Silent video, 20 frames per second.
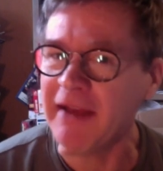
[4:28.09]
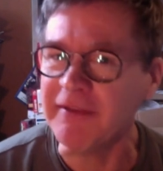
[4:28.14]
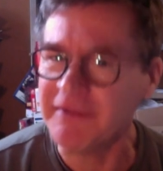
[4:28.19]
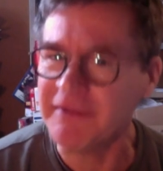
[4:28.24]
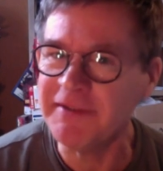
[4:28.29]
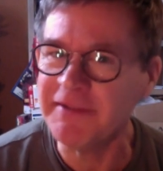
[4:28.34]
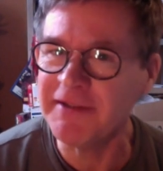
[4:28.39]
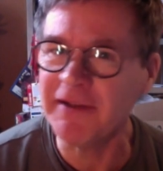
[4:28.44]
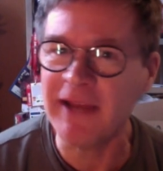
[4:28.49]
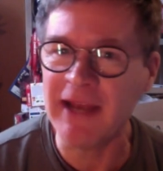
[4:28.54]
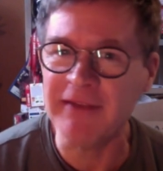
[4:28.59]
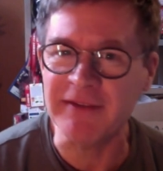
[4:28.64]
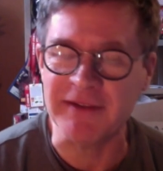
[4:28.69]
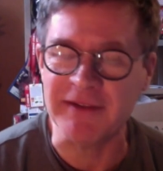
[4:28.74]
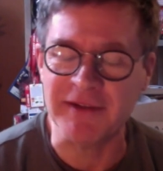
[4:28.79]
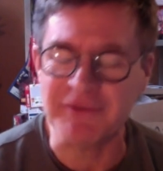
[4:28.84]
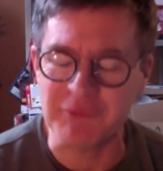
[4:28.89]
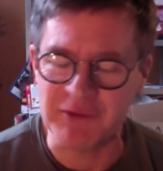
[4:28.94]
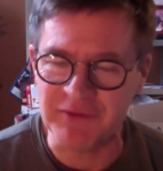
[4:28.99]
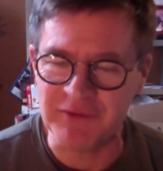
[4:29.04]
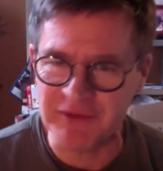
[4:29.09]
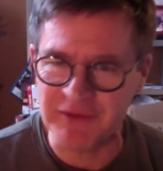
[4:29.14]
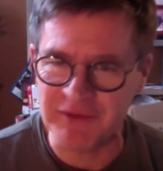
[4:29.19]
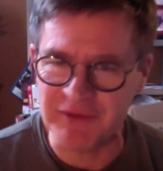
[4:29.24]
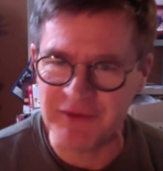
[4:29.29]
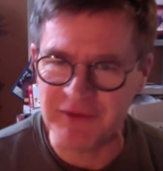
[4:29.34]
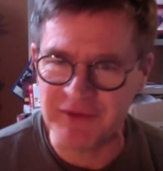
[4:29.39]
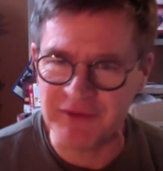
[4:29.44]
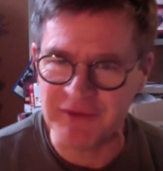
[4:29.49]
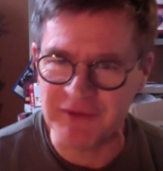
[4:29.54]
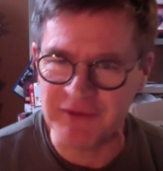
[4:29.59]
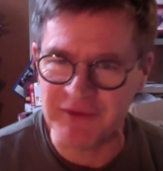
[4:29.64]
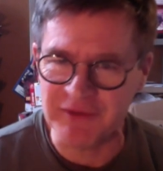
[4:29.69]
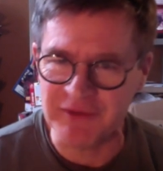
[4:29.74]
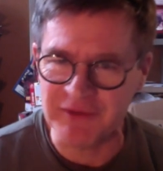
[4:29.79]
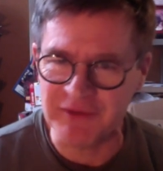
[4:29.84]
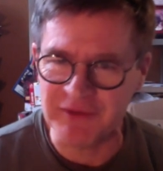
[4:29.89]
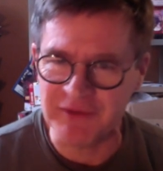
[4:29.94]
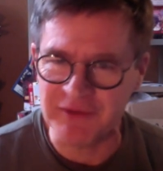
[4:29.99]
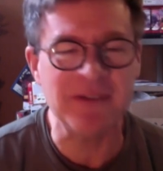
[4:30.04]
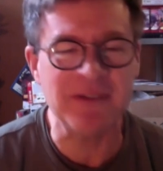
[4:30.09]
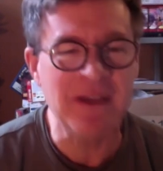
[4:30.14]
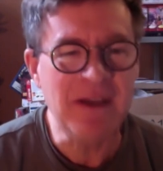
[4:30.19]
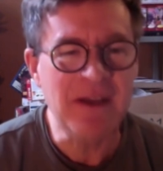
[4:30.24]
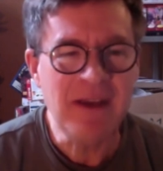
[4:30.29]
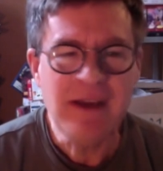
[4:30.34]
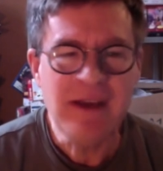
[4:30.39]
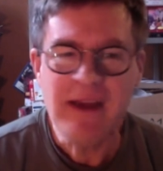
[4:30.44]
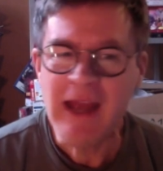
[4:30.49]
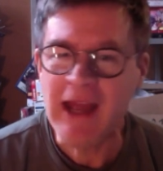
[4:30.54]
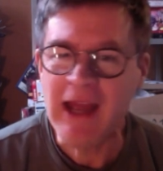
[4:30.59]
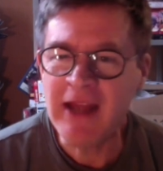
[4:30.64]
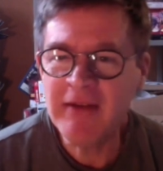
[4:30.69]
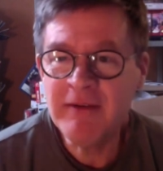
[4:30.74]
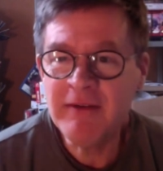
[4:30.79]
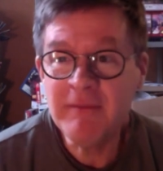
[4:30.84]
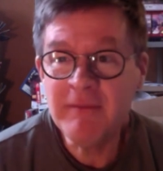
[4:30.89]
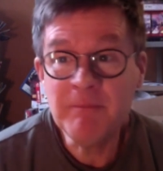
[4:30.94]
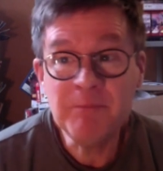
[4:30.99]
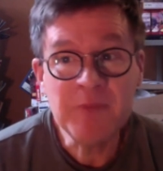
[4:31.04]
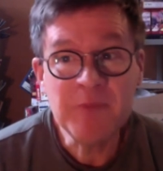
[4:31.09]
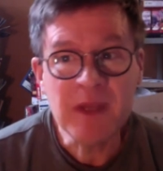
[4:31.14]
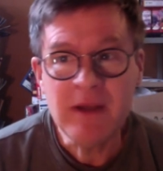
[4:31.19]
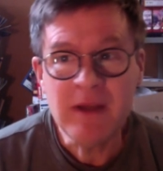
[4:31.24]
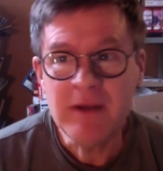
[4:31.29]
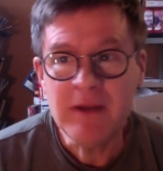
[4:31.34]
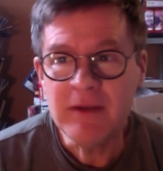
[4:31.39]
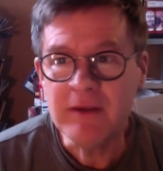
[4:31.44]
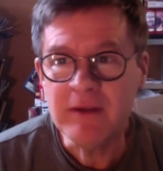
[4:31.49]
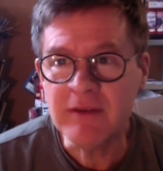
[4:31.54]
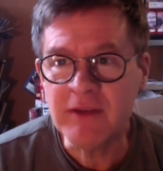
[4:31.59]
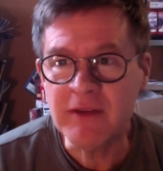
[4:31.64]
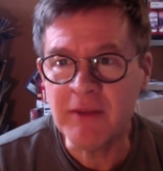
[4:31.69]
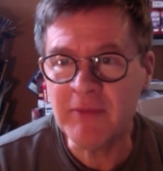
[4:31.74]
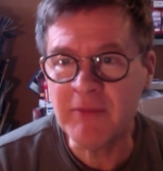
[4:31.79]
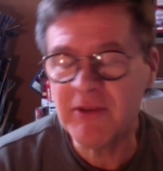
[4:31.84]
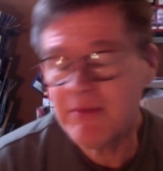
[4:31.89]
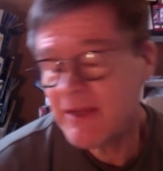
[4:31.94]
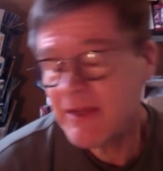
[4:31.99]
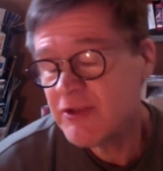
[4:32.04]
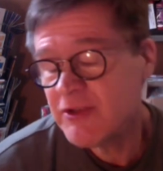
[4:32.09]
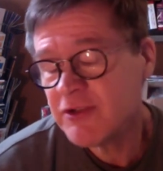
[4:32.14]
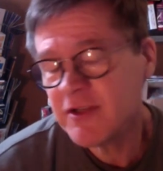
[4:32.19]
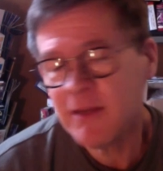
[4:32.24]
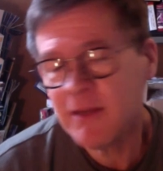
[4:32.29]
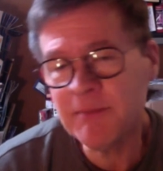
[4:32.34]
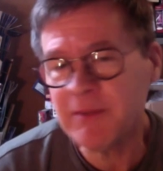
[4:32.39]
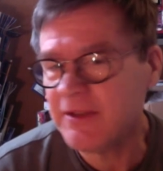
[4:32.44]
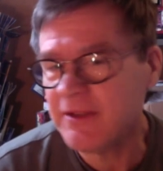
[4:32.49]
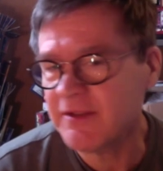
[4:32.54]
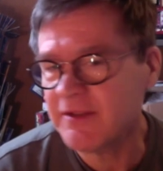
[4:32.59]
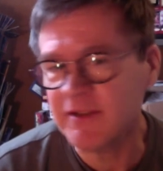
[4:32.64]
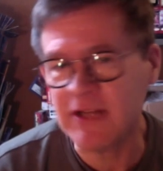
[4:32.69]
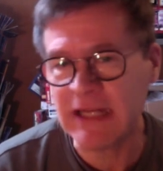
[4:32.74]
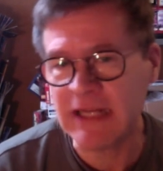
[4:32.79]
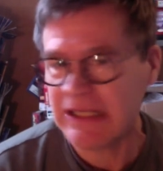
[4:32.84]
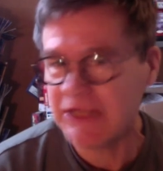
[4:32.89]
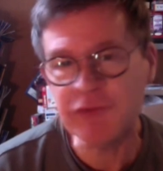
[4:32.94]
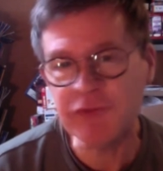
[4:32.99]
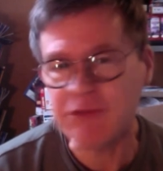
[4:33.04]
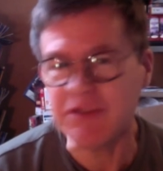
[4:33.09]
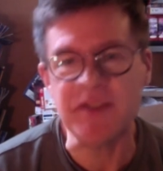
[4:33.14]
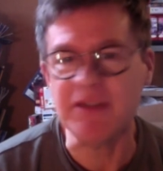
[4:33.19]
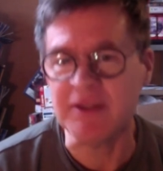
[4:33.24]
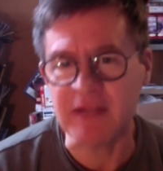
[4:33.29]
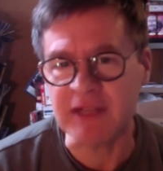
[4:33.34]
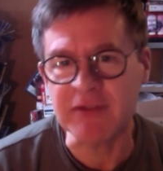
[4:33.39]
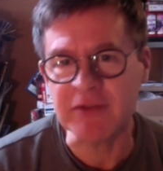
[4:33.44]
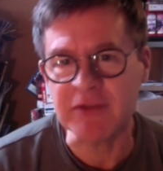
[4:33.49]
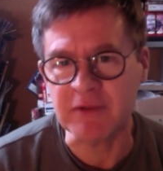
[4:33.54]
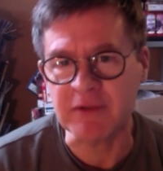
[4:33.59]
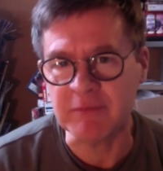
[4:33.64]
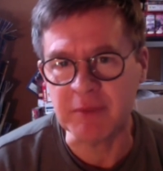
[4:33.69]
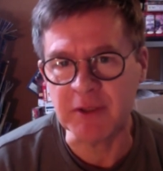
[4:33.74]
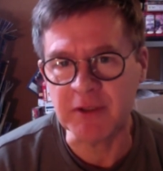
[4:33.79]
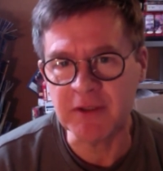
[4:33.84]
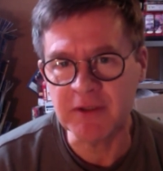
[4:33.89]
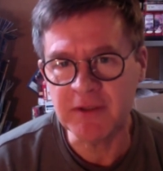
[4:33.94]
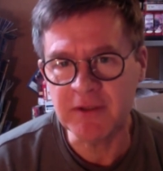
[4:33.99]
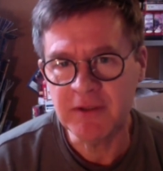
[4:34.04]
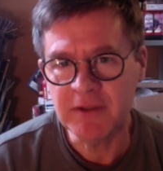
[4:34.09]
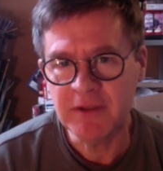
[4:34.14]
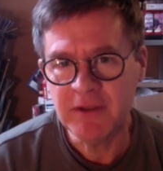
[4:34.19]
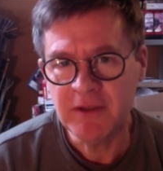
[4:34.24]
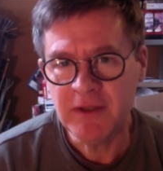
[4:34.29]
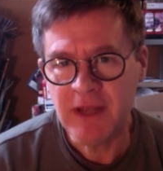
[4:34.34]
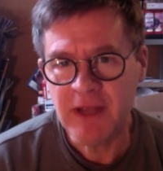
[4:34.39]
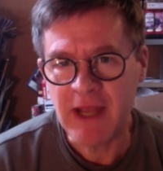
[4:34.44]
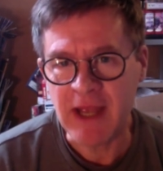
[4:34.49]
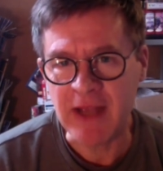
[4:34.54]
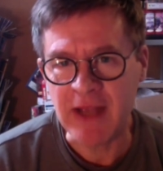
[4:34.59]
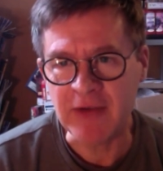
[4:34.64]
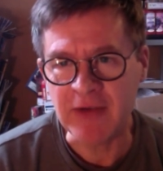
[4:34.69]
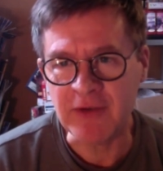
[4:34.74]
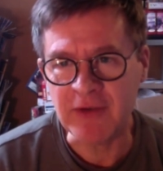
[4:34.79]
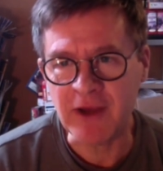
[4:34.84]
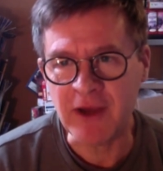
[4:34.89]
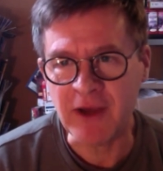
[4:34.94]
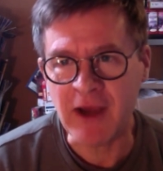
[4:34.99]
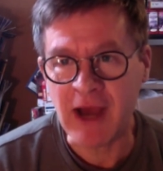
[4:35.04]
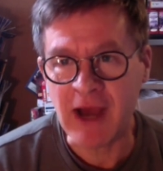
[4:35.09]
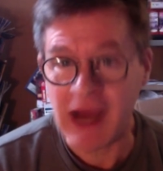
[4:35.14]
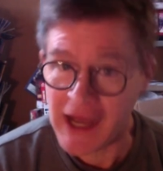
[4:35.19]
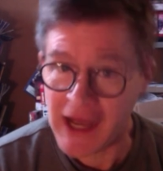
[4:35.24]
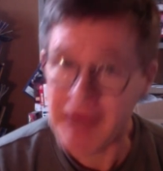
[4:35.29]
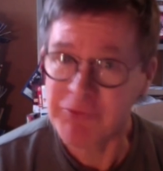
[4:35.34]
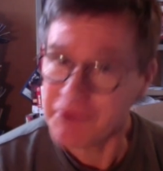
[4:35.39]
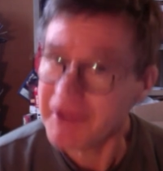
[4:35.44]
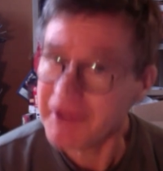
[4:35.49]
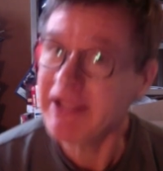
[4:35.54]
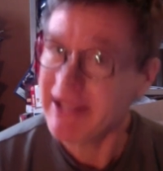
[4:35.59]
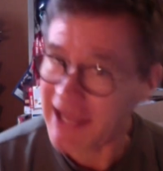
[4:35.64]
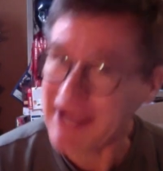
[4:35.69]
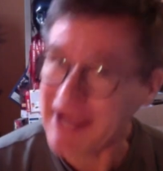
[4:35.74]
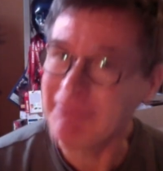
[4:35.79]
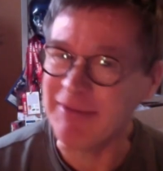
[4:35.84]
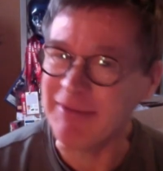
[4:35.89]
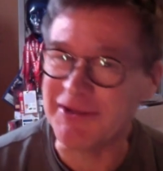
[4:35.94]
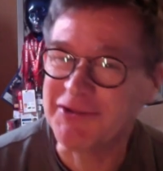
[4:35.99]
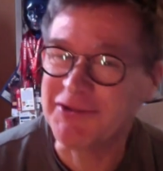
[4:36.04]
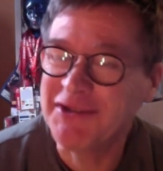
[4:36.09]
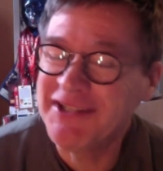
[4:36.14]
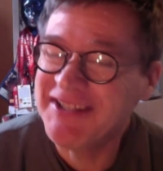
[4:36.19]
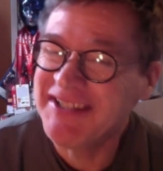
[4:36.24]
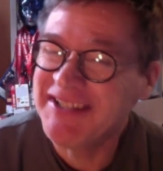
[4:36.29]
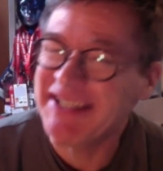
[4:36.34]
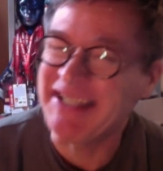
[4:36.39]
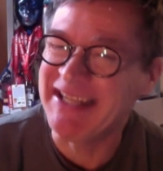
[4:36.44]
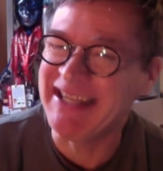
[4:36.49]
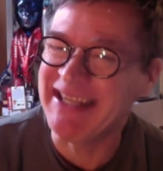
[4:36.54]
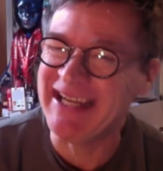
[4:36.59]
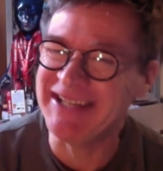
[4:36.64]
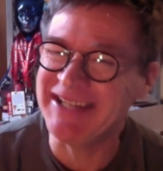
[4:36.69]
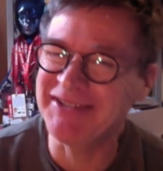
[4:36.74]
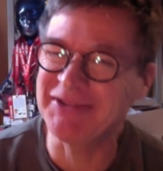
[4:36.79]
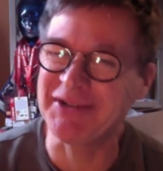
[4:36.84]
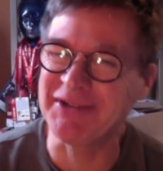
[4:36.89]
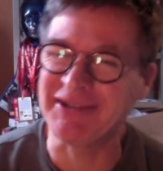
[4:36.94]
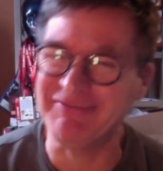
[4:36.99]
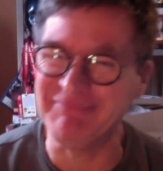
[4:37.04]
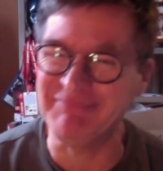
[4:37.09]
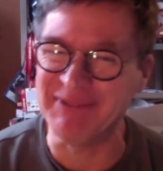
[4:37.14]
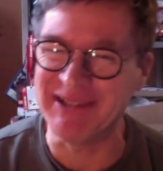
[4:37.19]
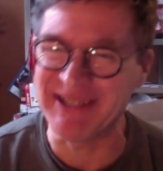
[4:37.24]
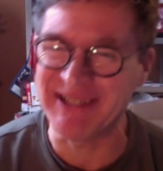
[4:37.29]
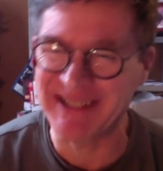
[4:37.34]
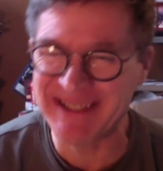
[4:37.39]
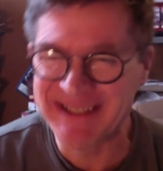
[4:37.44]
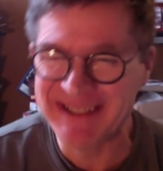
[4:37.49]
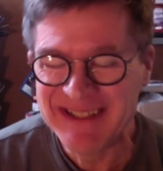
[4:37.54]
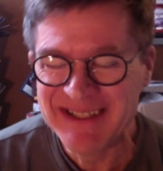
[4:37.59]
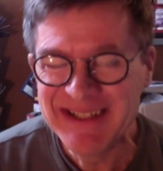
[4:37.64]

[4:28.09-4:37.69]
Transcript: He still has it because we've you know exchanged emails, and the the major companies are not interested in that sort of book, and uh, I really am interested in that sort of book.